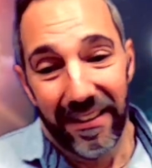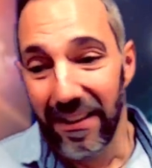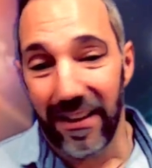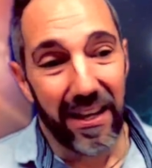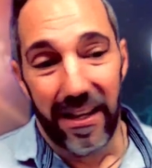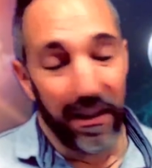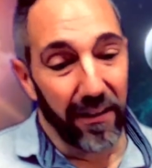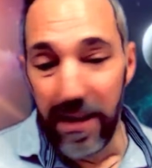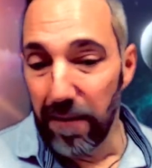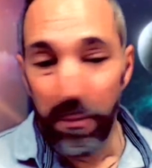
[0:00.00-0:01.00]
You can, it
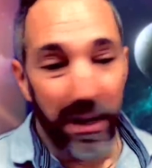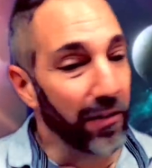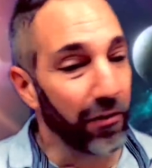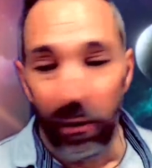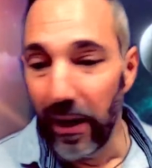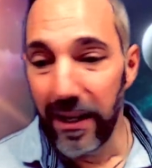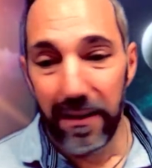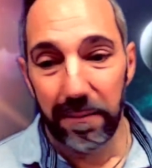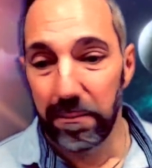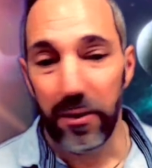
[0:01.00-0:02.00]
never bring you joy.
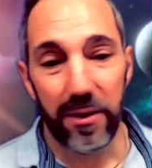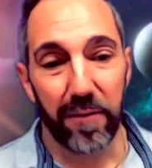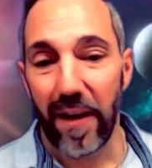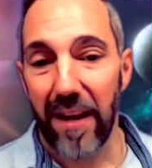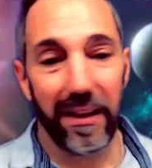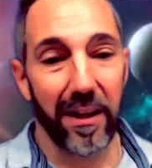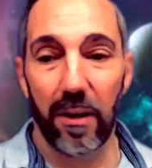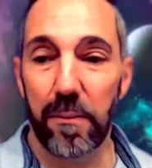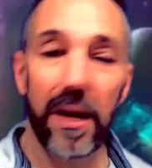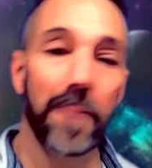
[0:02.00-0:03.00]
Putting your faith
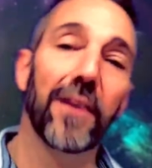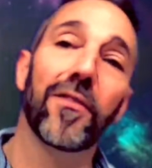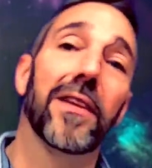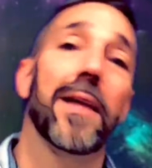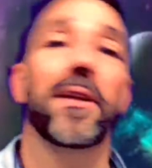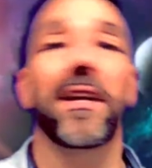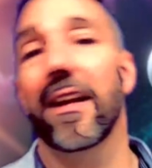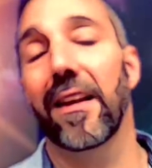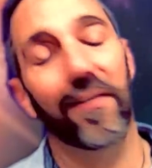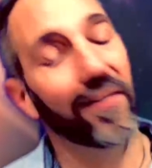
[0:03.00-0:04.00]
here, becoming a celebrity, none
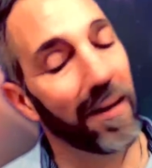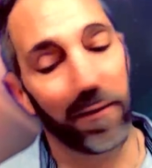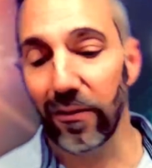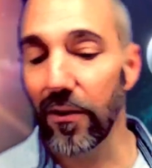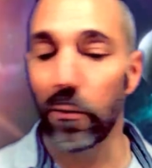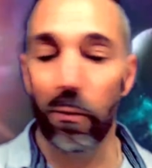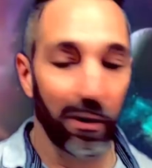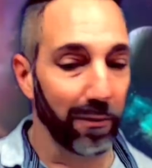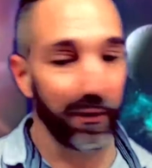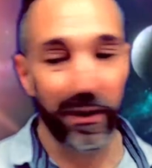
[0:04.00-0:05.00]
of this stuff is going to
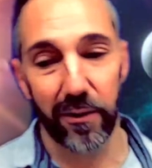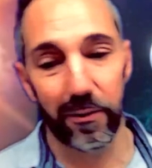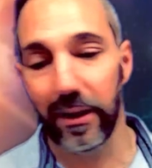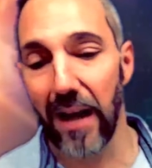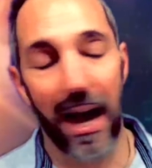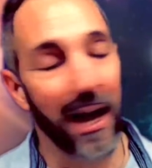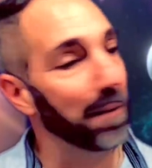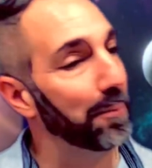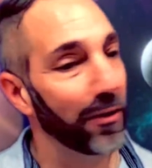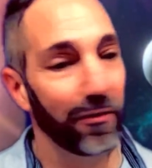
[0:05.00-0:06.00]
work for you. You got to
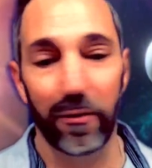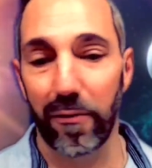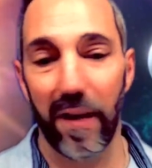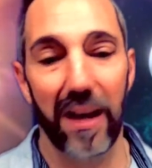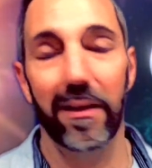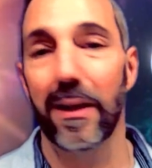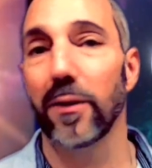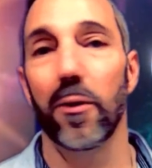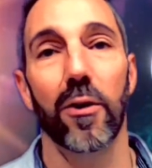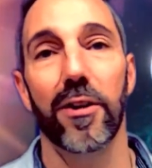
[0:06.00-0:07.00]
put your faith in the
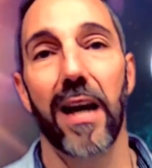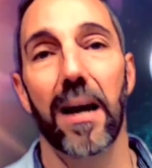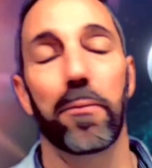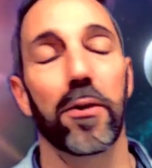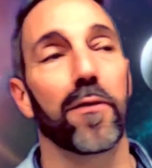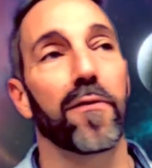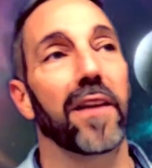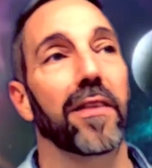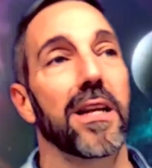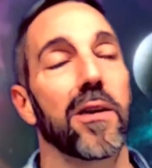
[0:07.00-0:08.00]
Lord. You got to put your
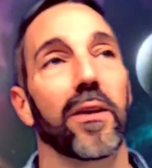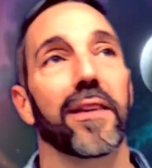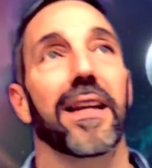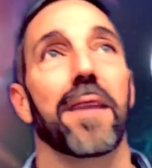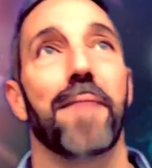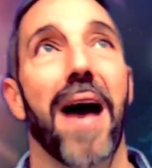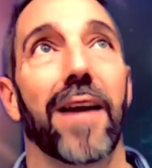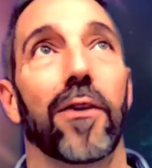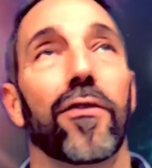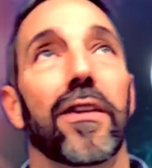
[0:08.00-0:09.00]
faith in the only thing that
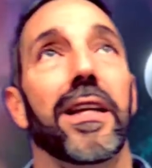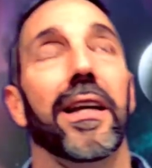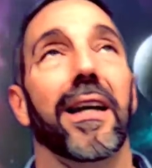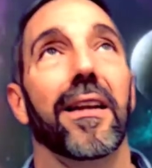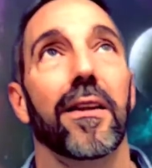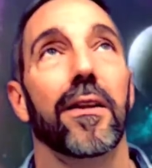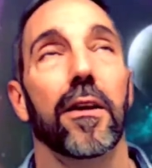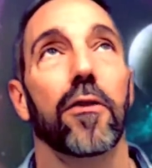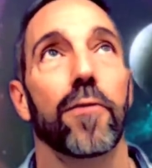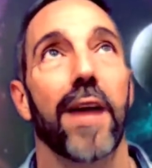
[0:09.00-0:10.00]
matters, the, uh, the, the
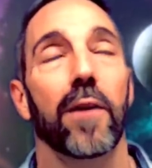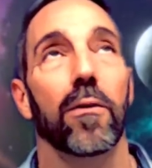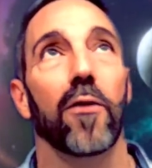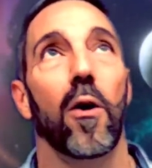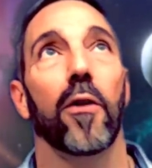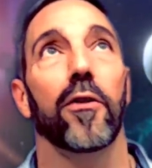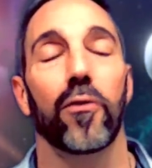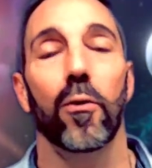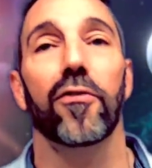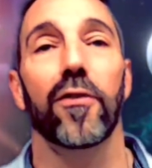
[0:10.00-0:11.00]
creator of all, the
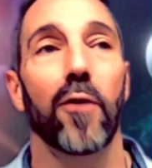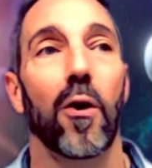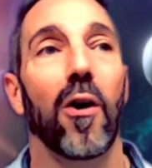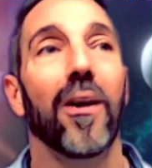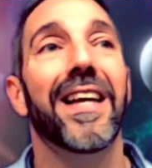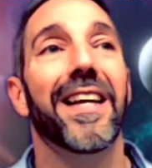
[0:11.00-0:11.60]
source of all.